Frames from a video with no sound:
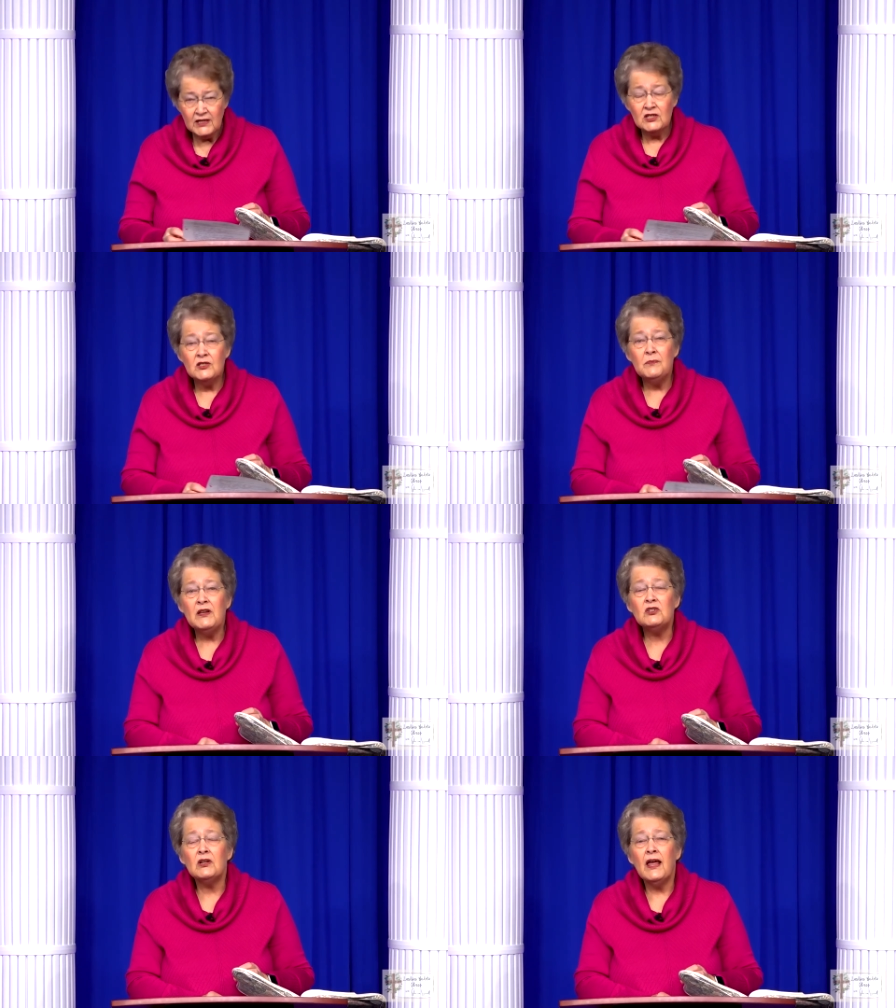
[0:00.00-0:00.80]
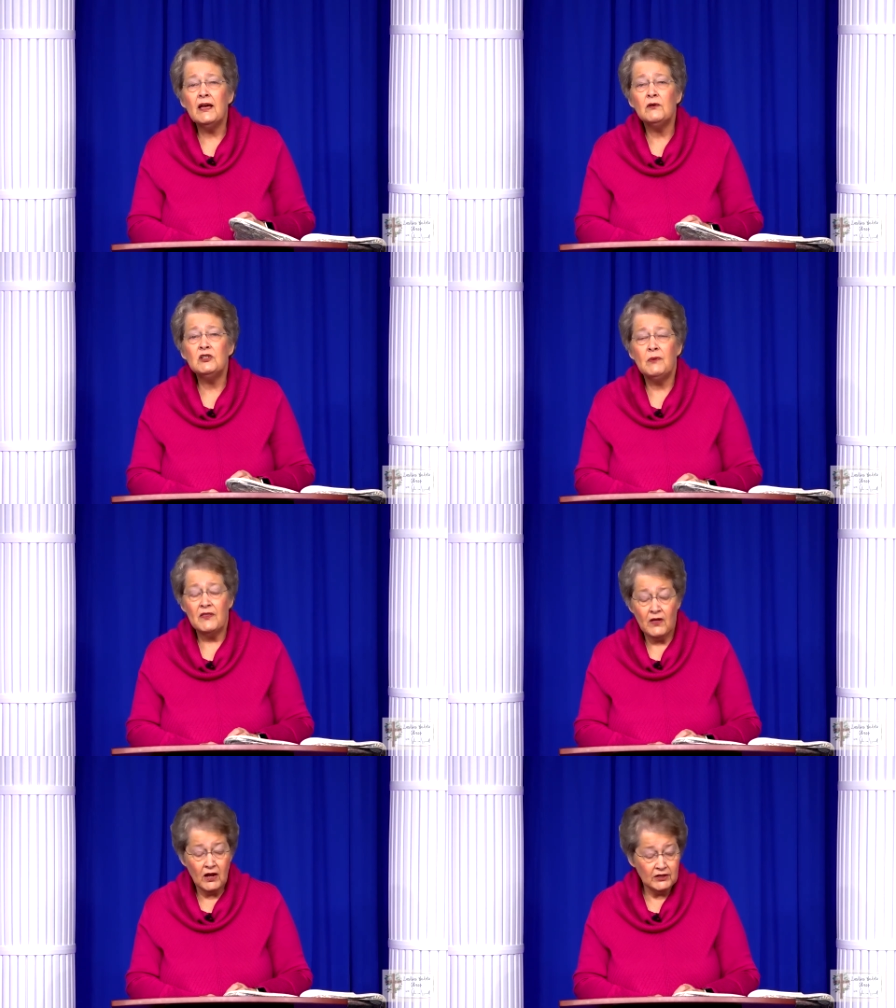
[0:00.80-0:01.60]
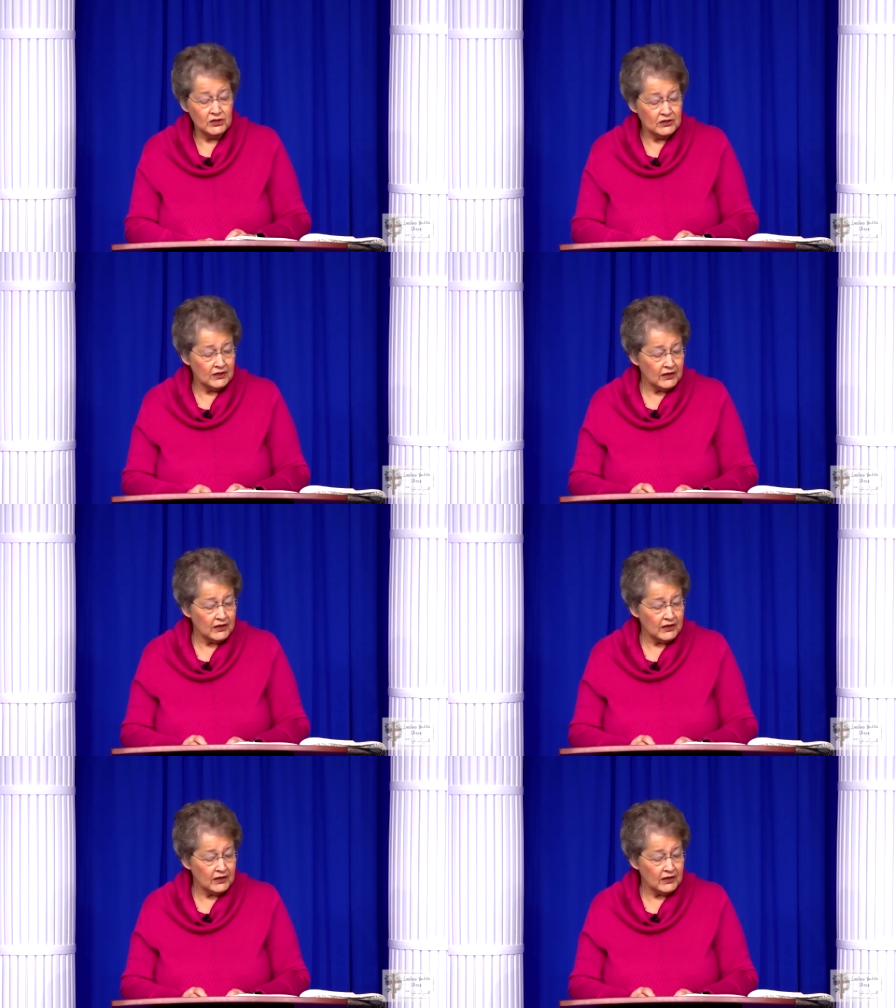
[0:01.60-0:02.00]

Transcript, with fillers: speech language pathologist in a